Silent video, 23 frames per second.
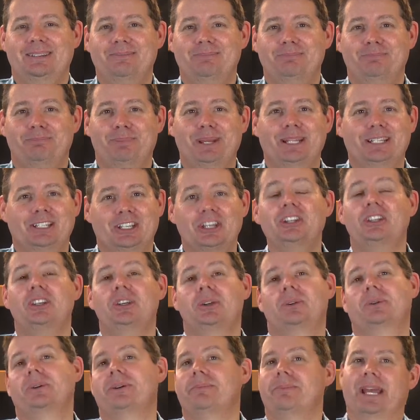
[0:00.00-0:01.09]
But can
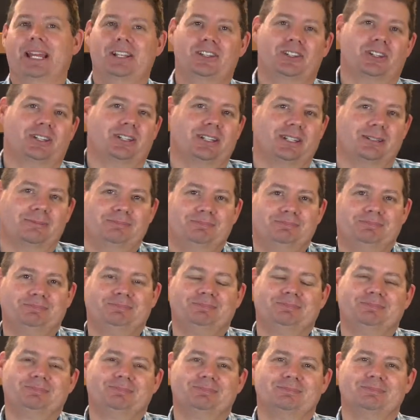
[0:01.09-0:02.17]
you imagine it?
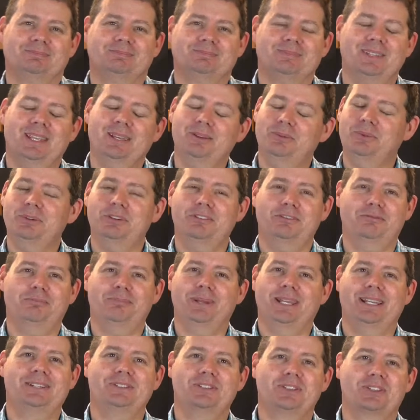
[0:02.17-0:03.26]
It would have
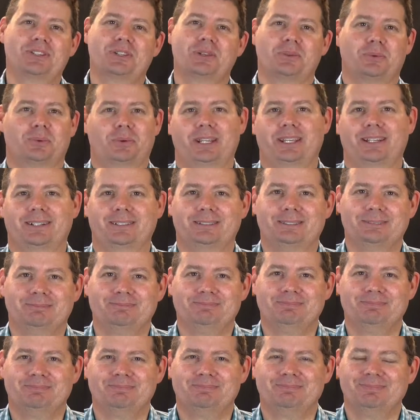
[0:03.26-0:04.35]
been surreal.
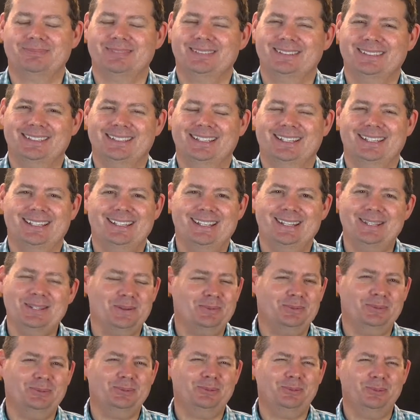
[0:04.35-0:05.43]
Is it
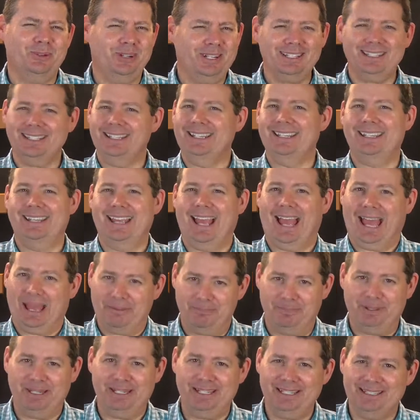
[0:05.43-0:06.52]
really
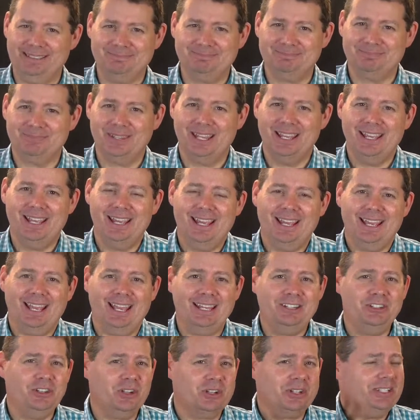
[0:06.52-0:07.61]
happening?
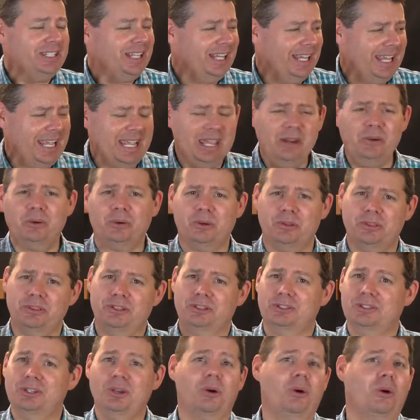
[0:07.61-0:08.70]
And you can hear all the
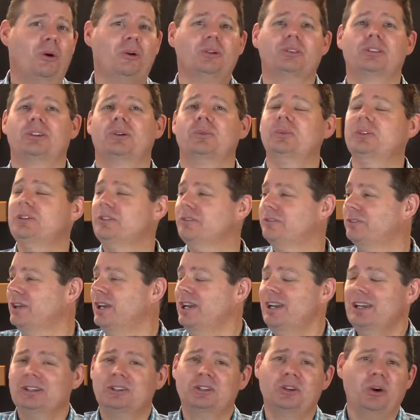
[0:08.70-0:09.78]
talk that would have
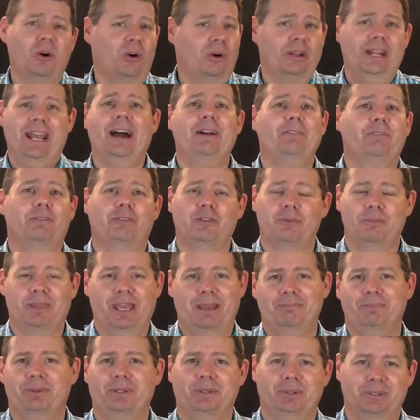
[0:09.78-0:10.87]
gone out from
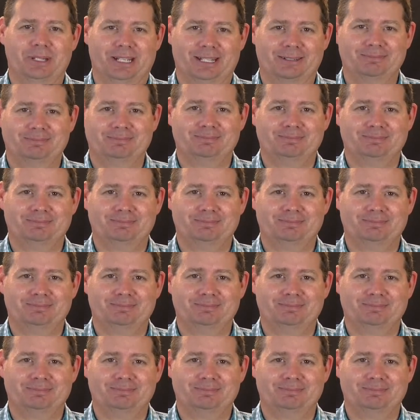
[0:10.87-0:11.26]
that building.